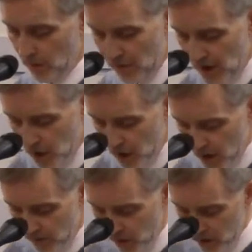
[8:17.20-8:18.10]
From the very
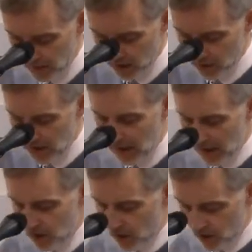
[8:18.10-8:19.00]
start of John's ministry,
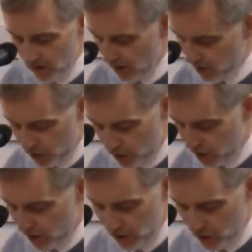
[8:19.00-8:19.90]

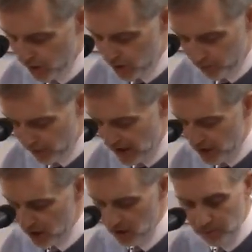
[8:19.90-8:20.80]
John has
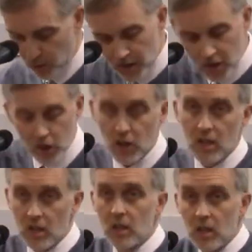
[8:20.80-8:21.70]
preached, he's pointed to
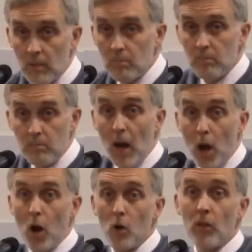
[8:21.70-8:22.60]
Jesus and said,
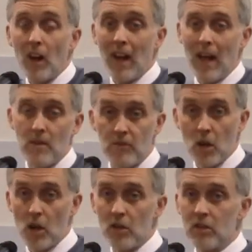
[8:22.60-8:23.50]
Behold the Lamb
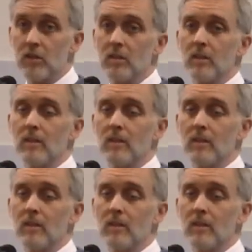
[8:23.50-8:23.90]
of God.